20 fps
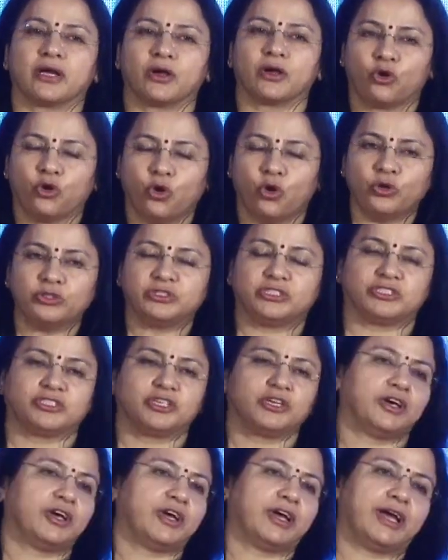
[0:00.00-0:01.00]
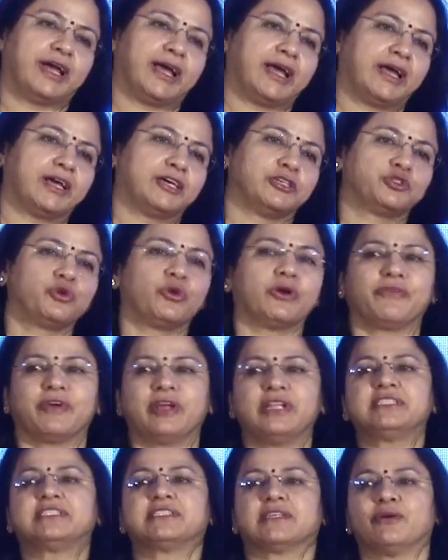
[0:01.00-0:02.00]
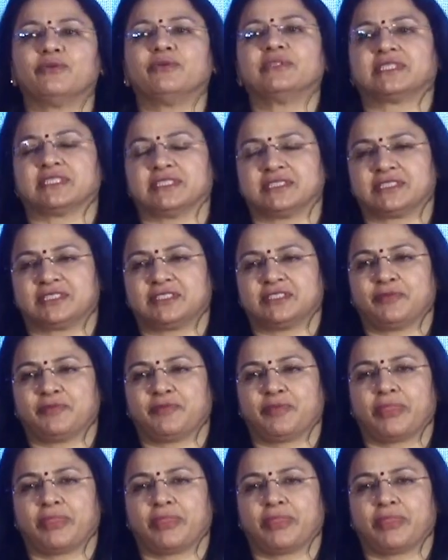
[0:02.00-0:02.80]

goes to avail services.